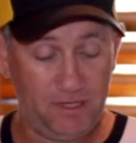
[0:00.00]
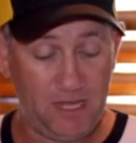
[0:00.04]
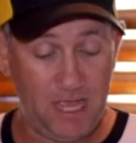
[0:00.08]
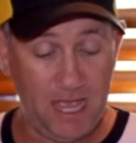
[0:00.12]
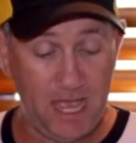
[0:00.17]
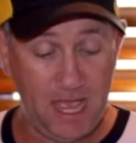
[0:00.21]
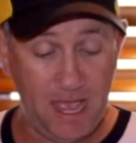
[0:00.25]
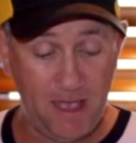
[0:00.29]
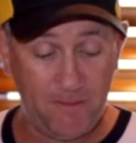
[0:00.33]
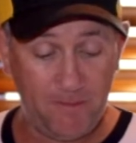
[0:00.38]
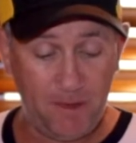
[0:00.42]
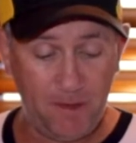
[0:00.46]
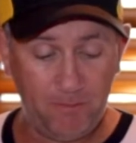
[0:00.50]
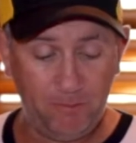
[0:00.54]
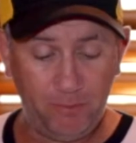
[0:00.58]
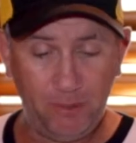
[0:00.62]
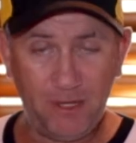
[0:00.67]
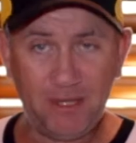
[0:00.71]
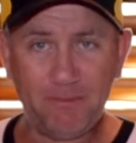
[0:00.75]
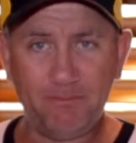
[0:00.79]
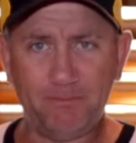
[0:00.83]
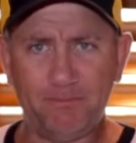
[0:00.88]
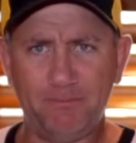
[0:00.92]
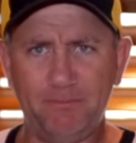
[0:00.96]
A
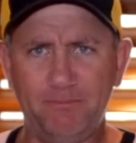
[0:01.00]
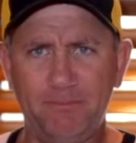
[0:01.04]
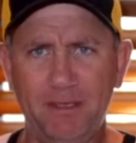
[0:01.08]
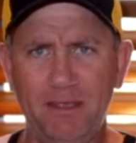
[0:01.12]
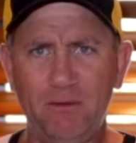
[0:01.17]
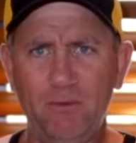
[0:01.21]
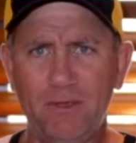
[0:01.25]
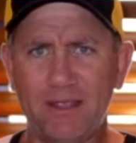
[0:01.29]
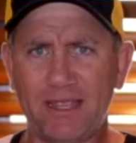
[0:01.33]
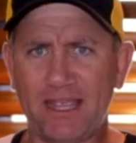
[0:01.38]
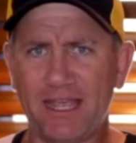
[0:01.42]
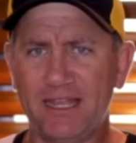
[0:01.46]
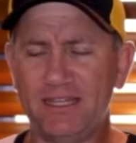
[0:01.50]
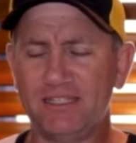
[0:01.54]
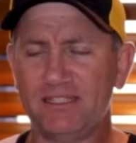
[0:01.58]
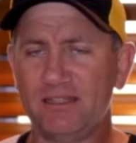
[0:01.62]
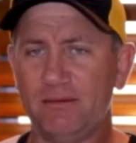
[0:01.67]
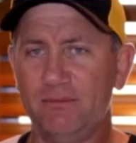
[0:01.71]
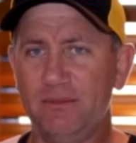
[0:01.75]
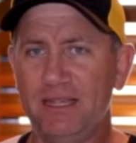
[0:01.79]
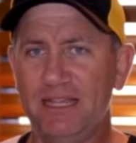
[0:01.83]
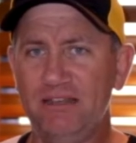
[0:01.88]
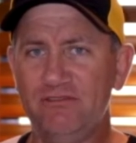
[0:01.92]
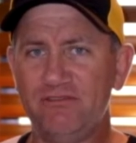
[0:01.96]
pretty big weekend,
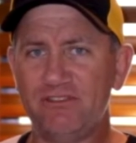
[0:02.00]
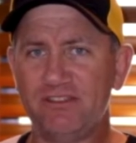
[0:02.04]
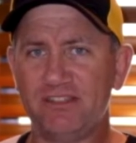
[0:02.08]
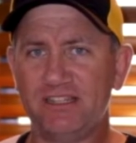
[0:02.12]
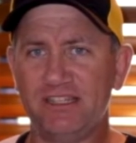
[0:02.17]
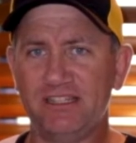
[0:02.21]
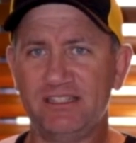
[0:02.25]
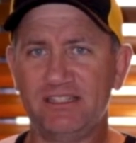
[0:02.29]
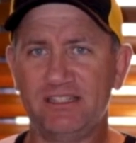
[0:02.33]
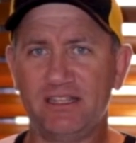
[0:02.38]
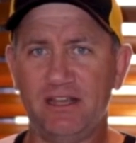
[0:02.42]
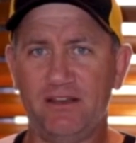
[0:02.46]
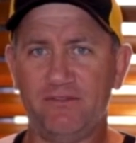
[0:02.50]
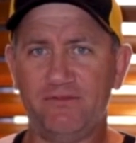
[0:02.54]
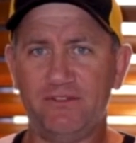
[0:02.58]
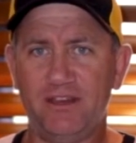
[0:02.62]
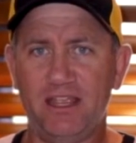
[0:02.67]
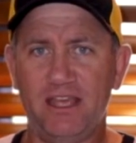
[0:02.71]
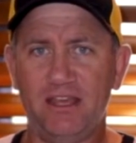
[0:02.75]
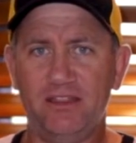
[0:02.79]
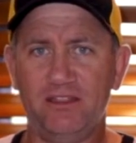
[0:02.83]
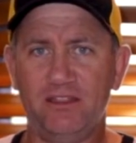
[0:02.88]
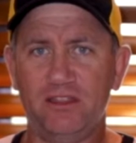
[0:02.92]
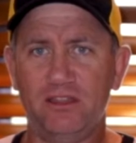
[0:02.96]
some interesting stuff.
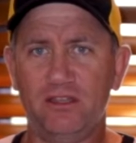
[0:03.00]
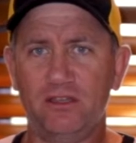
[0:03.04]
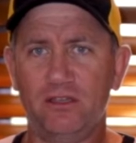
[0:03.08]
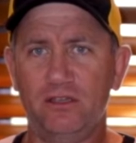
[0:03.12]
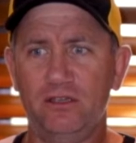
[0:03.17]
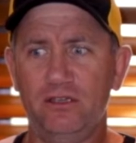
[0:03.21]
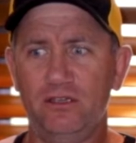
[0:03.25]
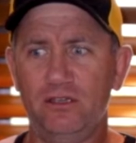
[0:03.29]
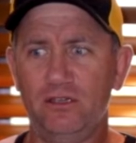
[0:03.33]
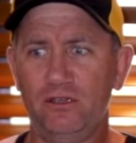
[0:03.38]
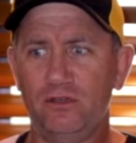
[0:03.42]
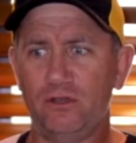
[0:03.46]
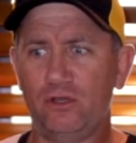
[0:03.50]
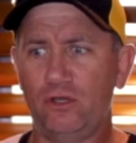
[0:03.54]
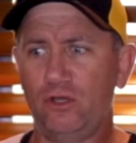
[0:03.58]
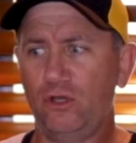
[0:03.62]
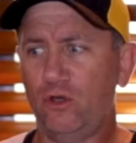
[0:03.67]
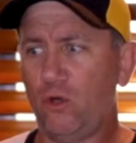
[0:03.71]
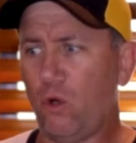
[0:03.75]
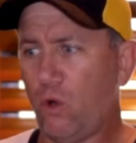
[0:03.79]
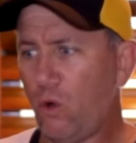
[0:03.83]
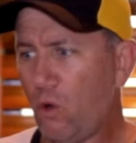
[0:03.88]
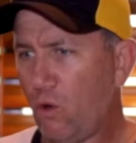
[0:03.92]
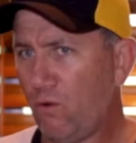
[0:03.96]
Now, the
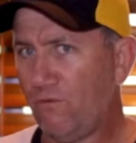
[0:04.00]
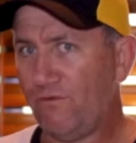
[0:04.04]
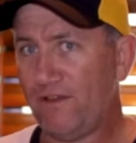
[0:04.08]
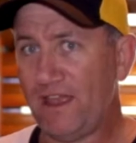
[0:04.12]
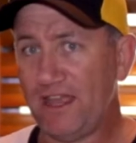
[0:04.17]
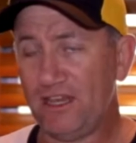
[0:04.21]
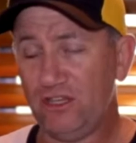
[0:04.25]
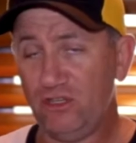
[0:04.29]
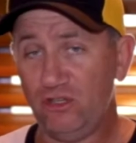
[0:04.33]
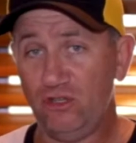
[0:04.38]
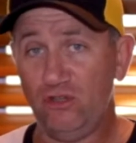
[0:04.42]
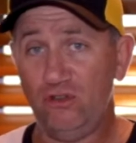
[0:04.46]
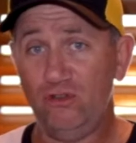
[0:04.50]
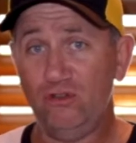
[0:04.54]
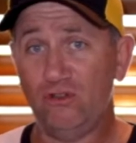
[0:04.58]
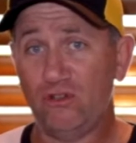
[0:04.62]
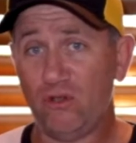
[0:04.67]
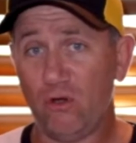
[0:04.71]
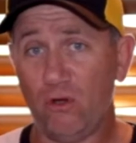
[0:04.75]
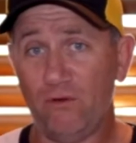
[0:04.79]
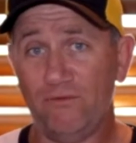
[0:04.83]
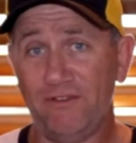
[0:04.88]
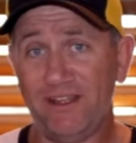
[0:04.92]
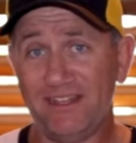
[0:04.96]
new
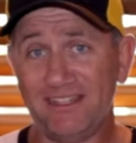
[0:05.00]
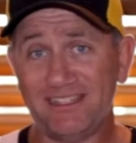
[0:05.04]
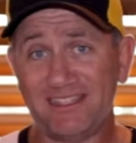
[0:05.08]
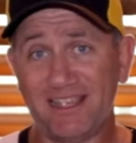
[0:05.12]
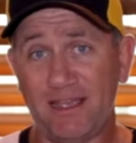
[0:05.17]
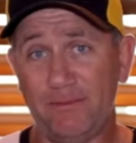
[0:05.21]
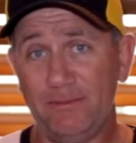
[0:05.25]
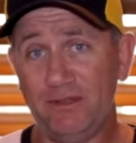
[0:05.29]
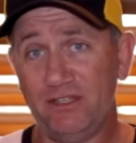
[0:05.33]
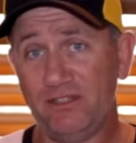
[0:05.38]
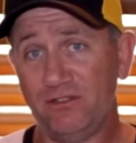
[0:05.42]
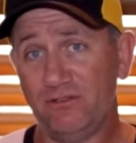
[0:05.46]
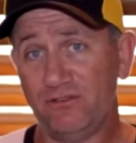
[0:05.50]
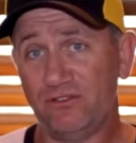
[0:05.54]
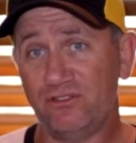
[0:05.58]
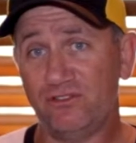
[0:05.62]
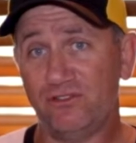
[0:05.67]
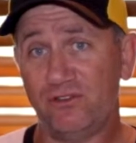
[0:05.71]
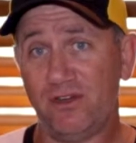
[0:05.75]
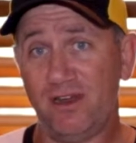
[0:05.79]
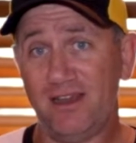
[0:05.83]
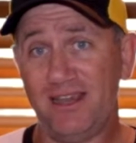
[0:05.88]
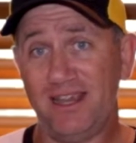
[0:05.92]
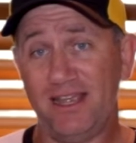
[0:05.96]
Corvette's coming to
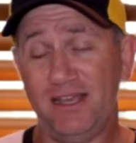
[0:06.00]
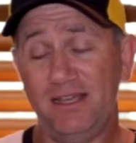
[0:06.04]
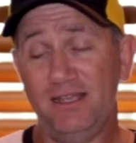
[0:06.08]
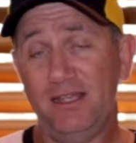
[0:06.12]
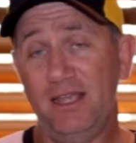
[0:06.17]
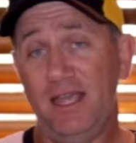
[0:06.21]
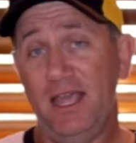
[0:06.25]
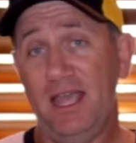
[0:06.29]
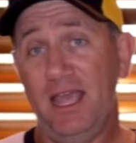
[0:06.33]
Australia.